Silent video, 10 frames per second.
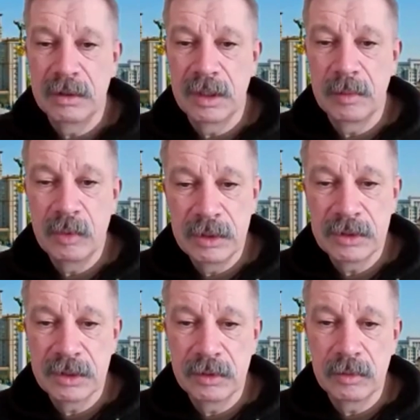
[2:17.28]

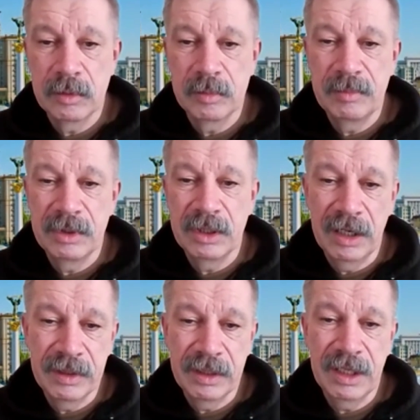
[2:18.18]
ammunition or maybe
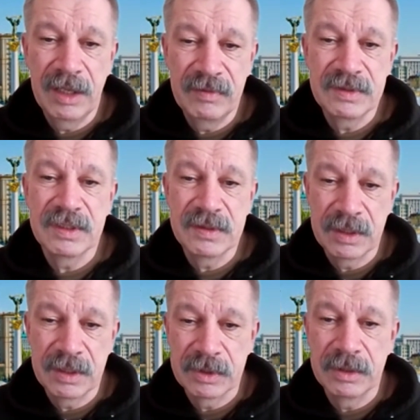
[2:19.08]
other heavy
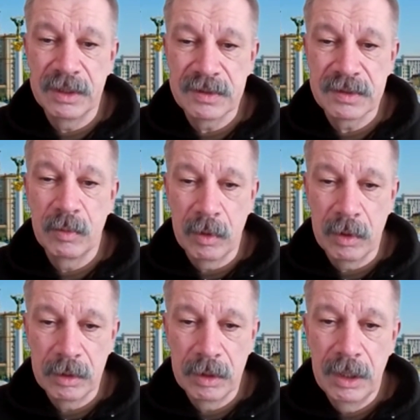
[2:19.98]
systems in this
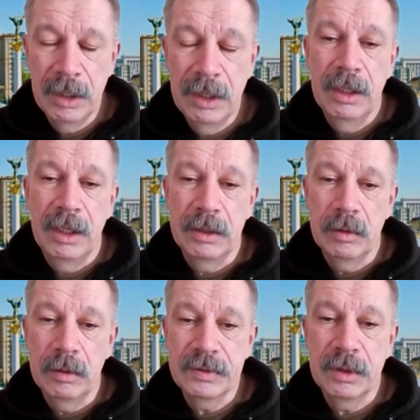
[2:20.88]
war. And
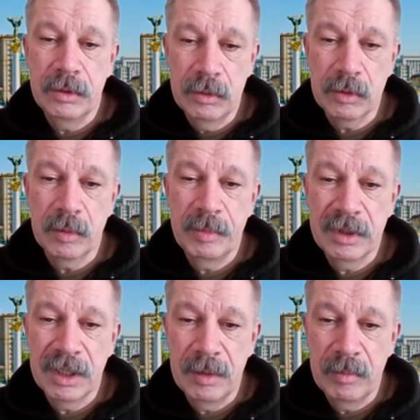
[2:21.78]
also Europe
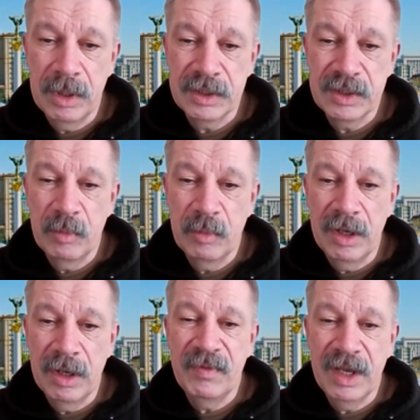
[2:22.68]
become much
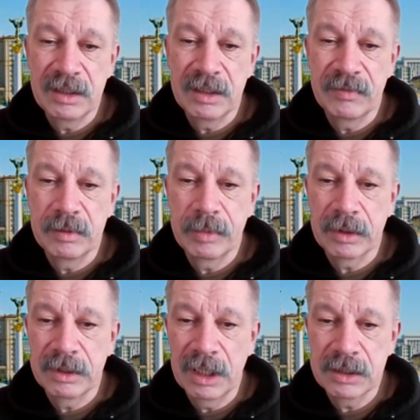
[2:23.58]
more effective in
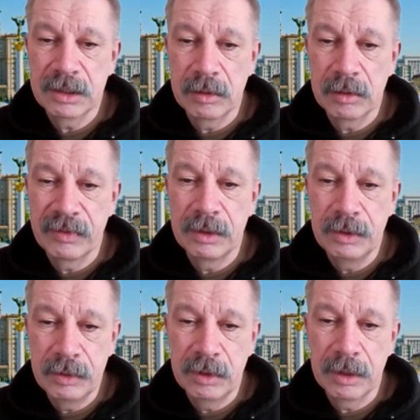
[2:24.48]
production of the
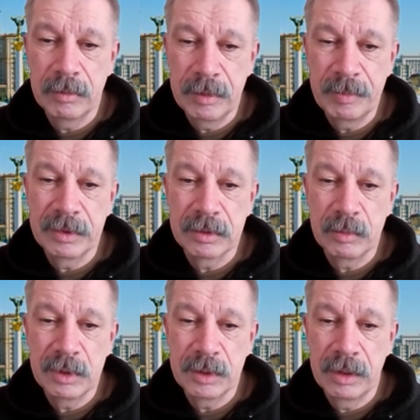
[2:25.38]
new equipment,
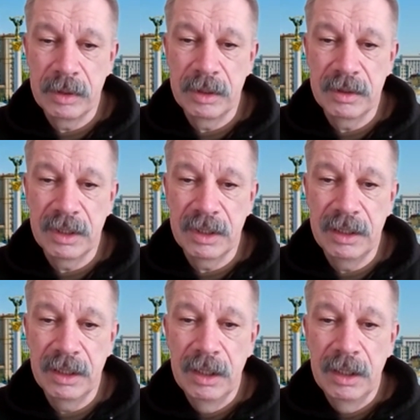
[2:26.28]
which
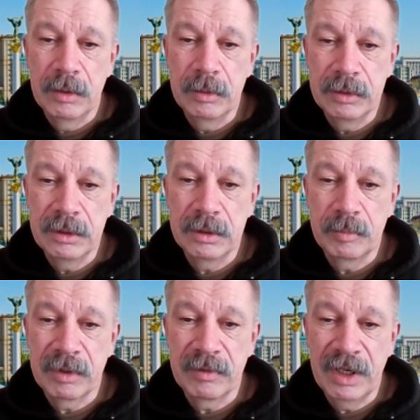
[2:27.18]
they
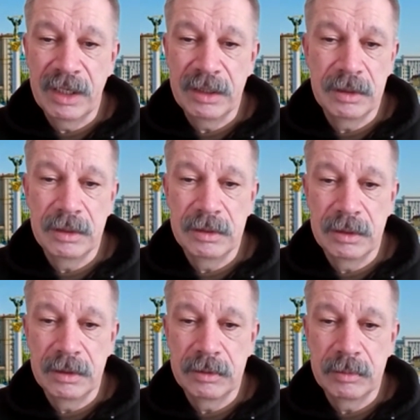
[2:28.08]
couldn't provide
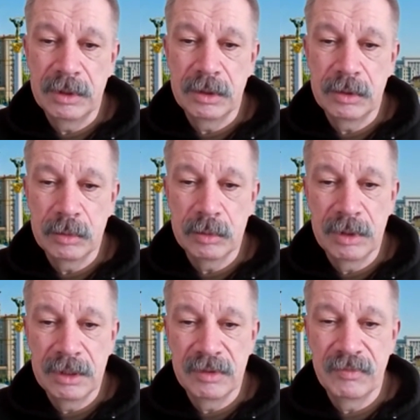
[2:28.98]
in 22,
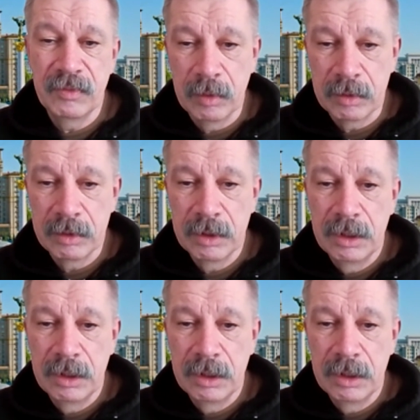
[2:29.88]
24.